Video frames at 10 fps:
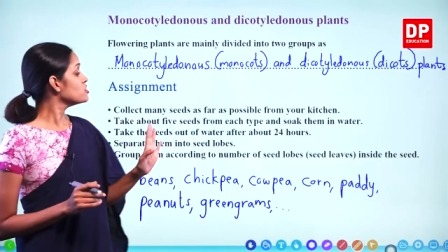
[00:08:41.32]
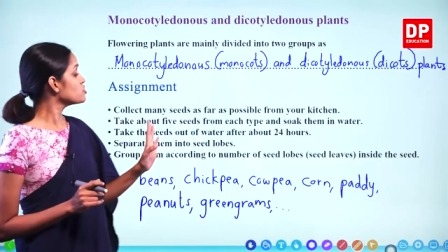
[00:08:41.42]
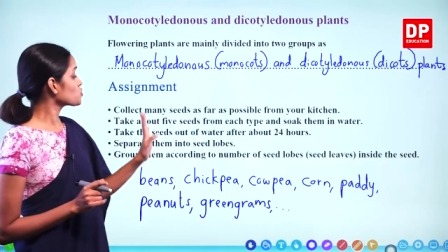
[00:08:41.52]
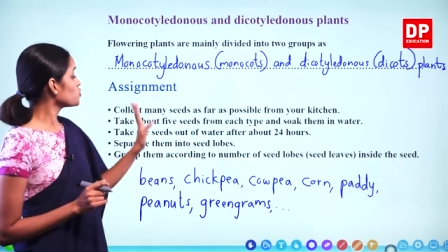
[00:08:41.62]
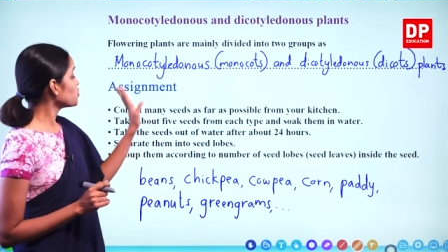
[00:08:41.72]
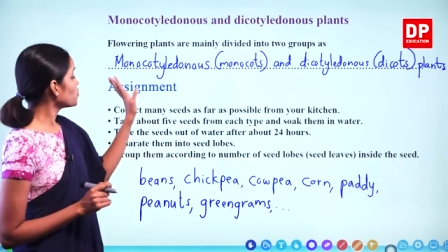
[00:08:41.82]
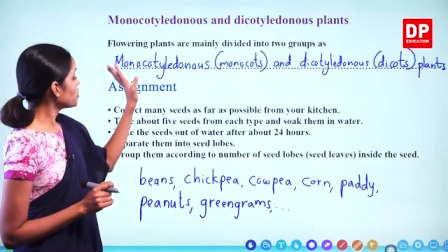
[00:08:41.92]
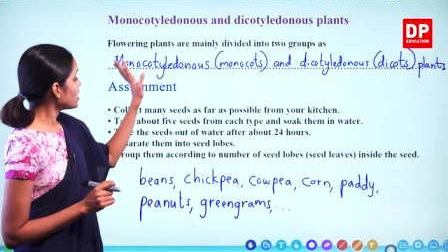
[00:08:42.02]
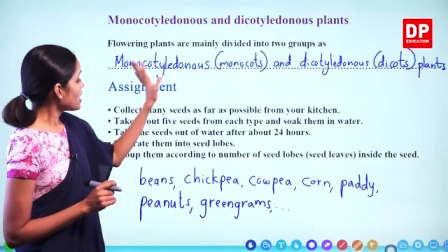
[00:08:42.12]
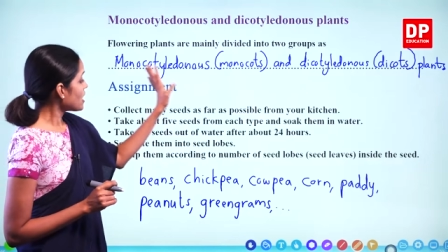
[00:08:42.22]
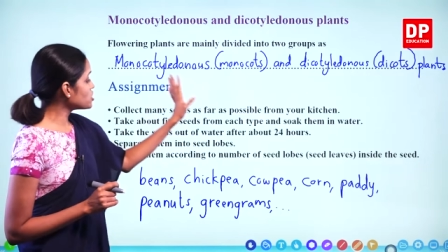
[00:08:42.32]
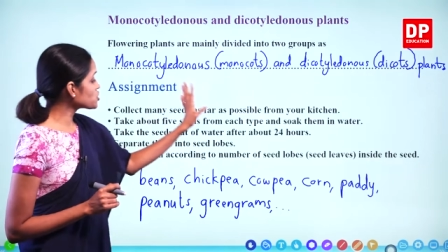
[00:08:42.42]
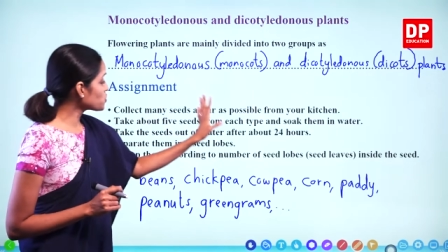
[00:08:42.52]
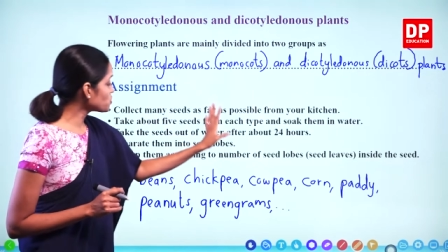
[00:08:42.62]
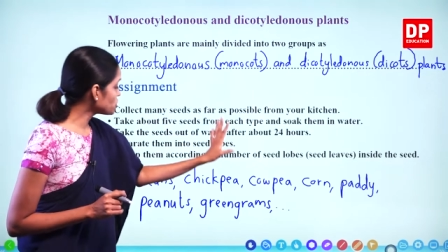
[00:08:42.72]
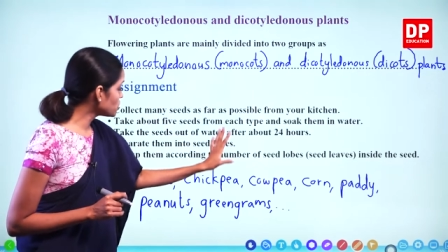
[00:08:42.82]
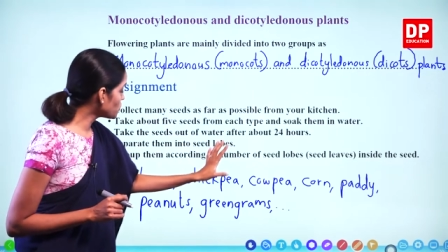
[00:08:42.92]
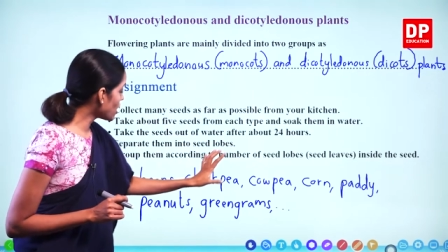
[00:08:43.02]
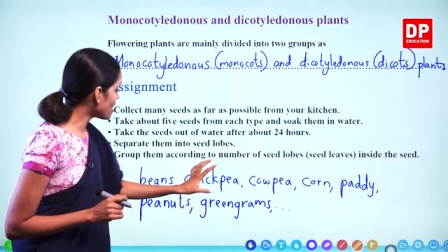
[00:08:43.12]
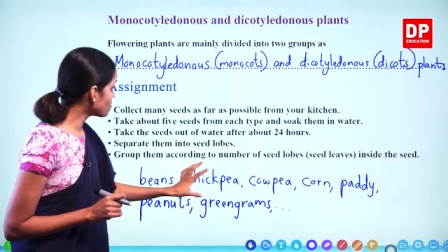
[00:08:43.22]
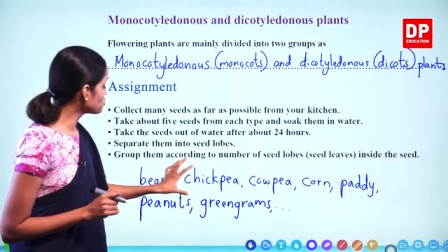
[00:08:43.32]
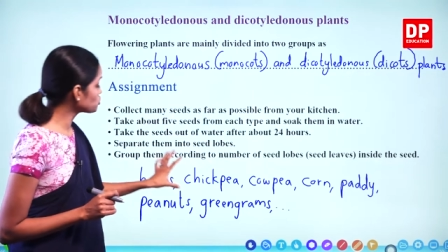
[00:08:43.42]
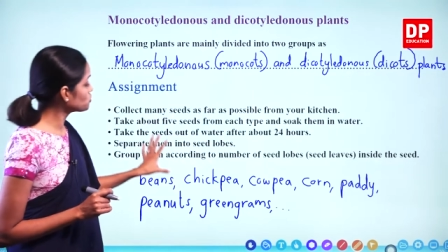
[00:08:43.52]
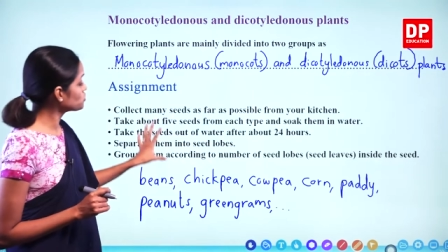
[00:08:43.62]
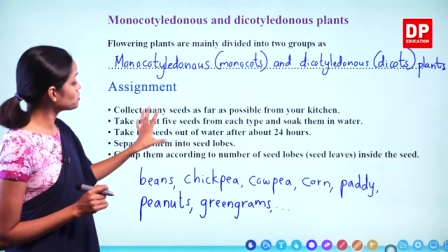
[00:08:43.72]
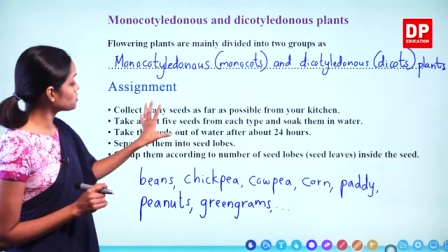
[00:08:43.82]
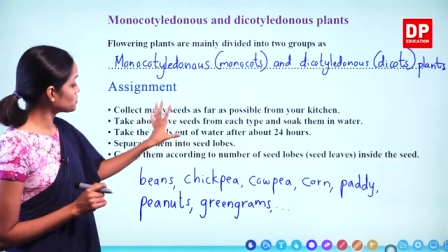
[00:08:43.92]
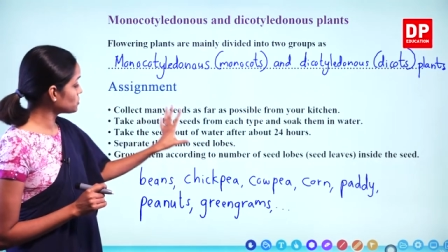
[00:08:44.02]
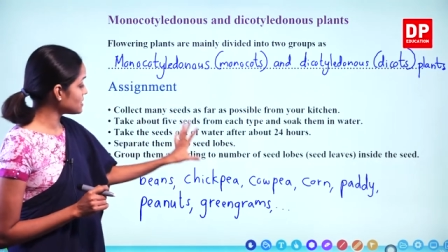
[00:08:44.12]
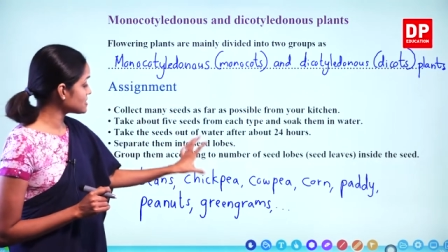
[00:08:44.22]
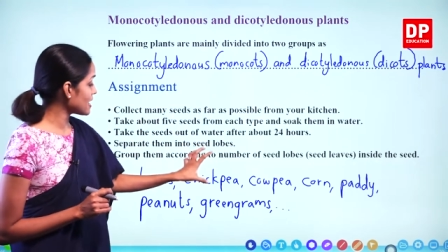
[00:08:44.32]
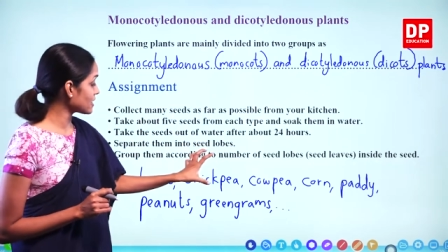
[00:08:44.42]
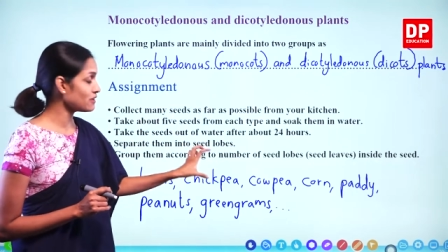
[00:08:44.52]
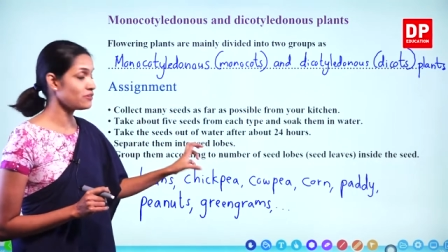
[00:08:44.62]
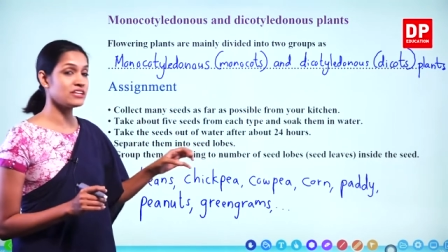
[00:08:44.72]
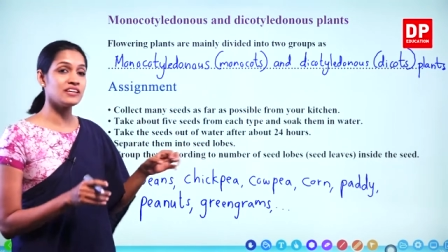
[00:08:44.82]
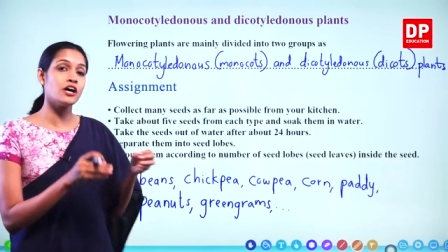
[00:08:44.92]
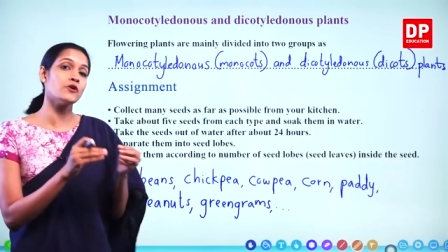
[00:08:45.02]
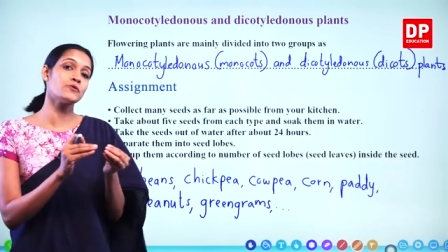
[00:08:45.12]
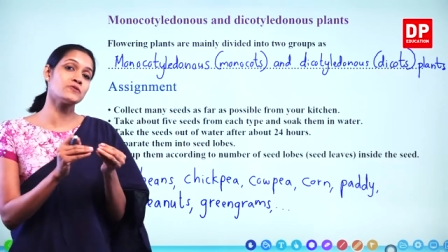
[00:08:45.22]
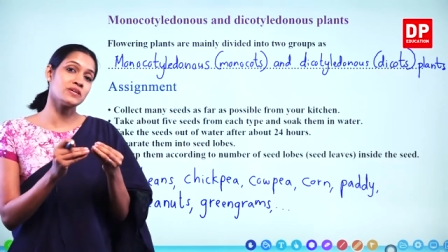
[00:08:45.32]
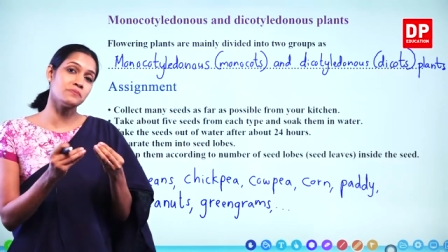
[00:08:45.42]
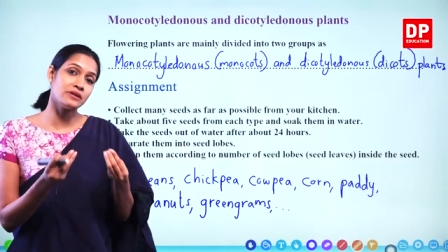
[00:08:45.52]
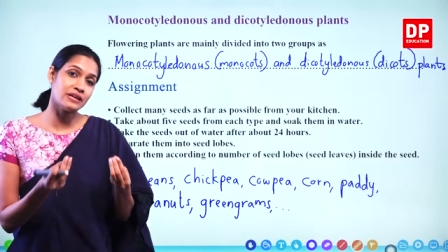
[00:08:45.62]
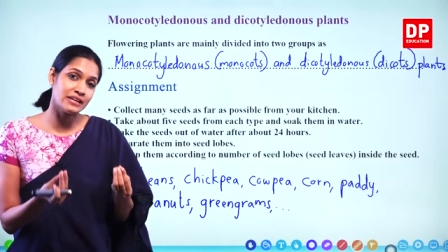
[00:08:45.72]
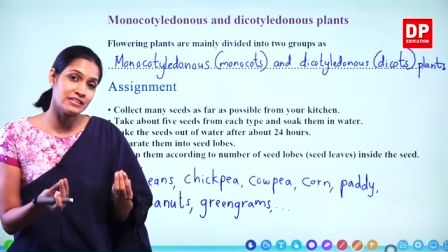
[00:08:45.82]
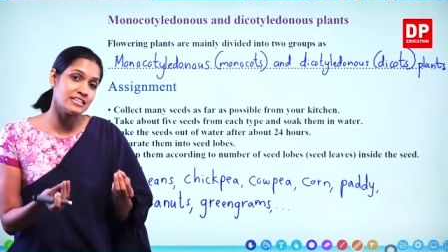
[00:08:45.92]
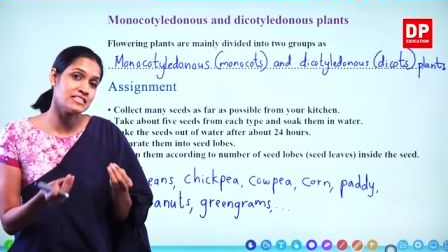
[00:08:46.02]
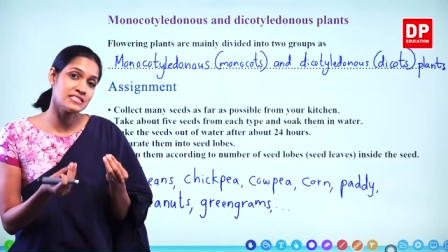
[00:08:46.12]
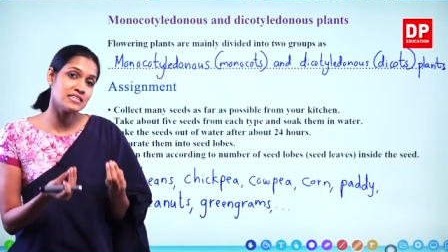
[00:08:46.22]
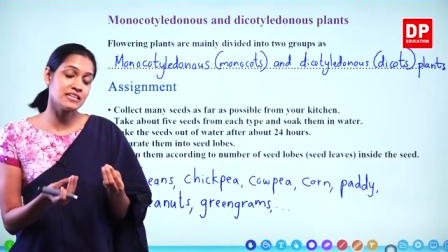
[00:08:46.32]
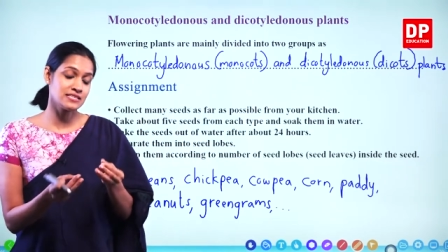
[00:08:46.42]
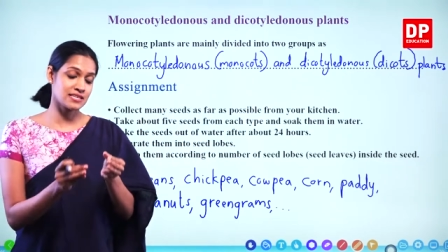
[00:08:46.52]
So I showed you how to do this activity, how to separate these seeds.